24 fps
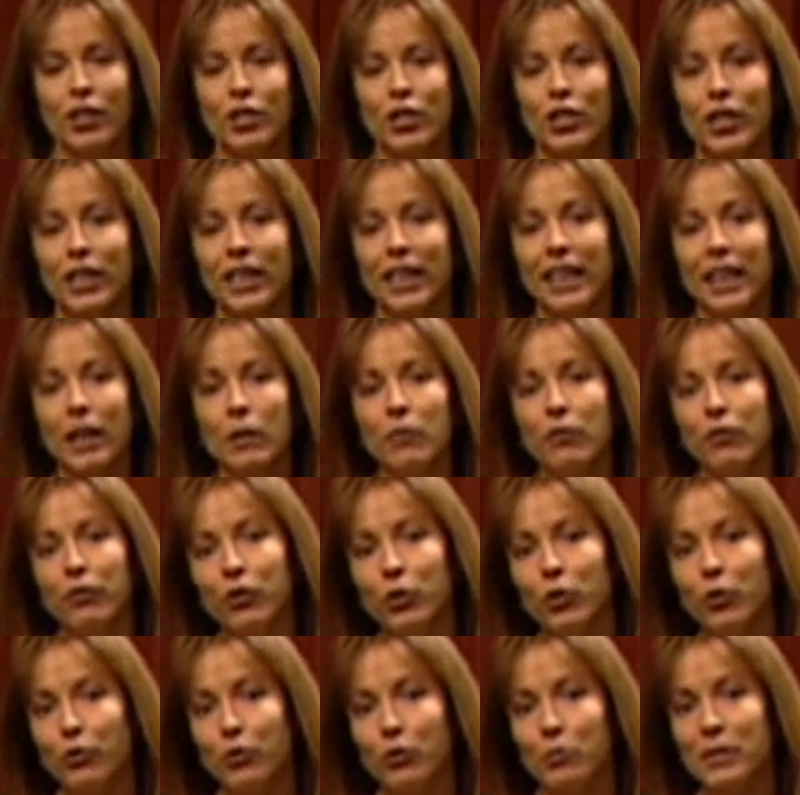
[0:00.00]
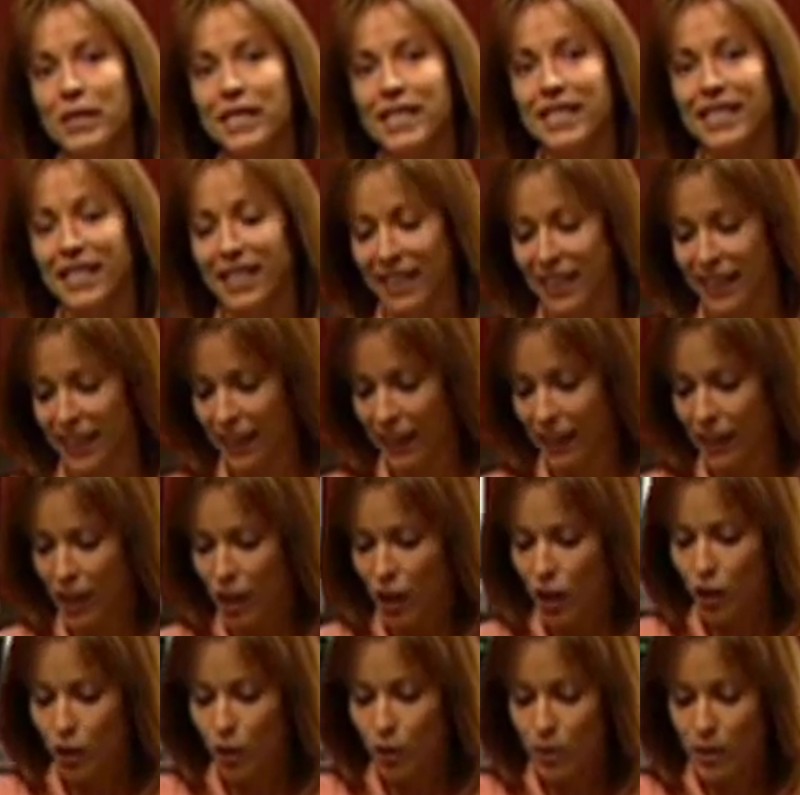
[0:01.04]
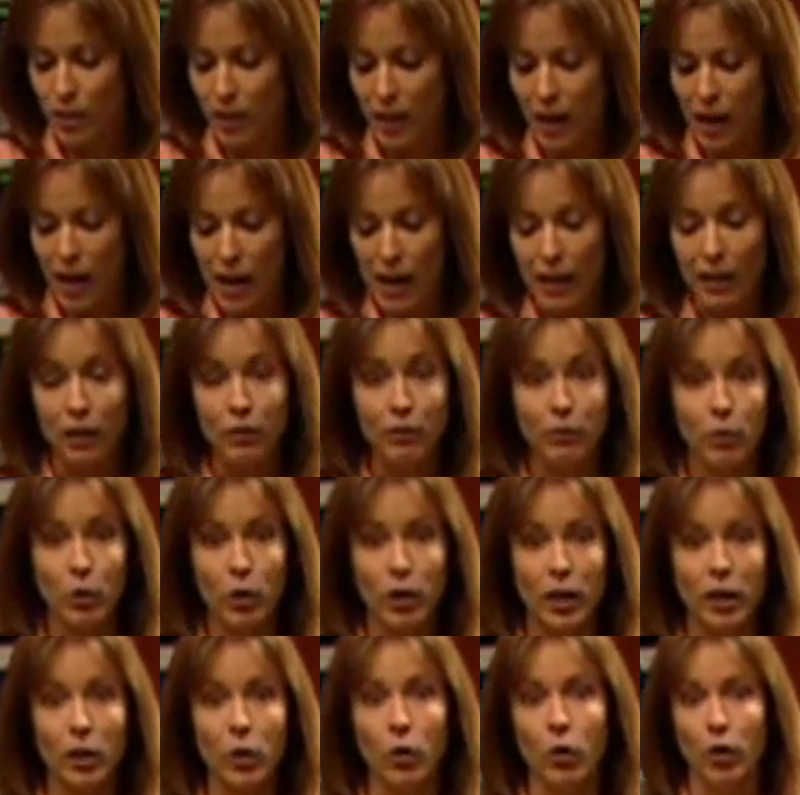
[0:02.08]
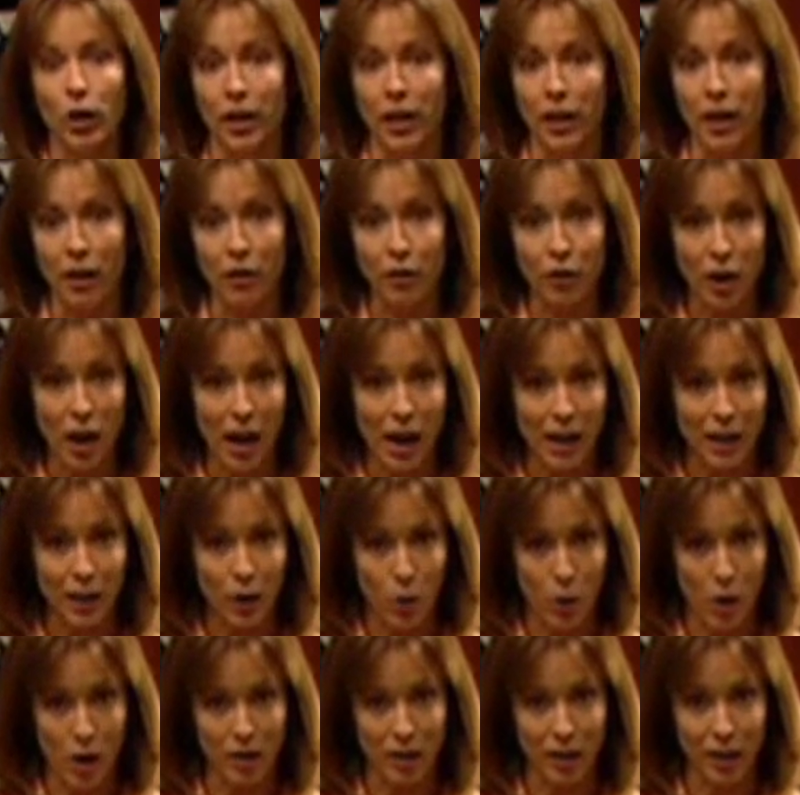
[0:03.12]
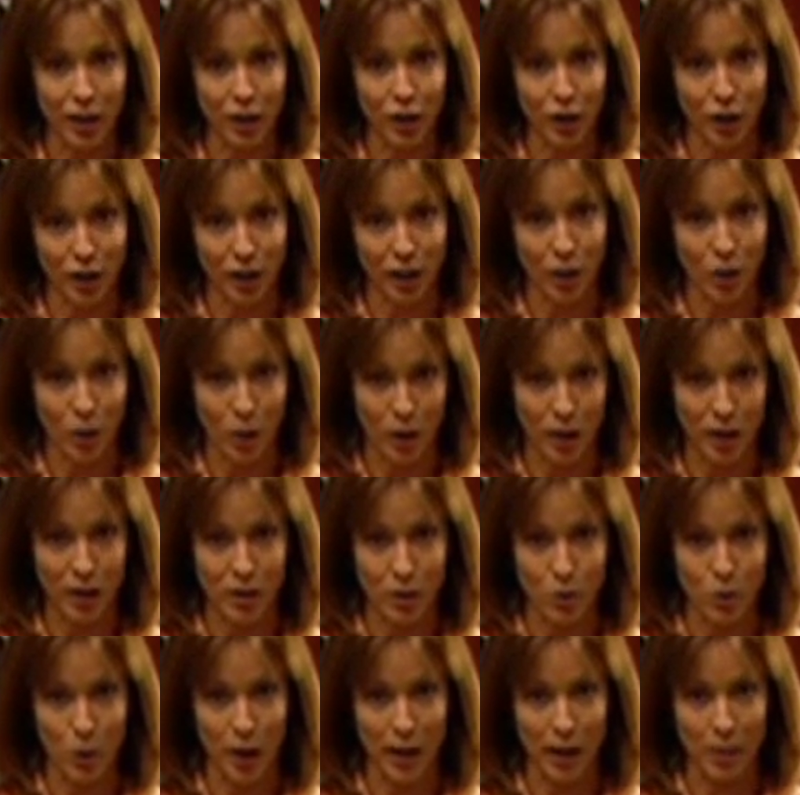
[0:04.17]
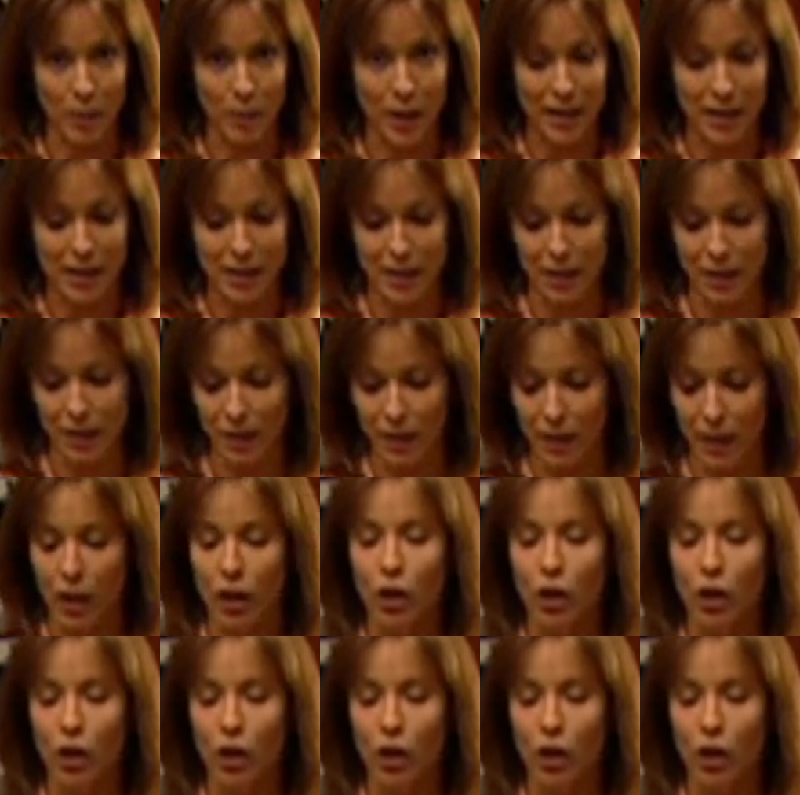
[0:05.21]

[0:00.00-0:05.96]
To keep food from sticking, using olive oil or another high-quality cooking oil is recommended.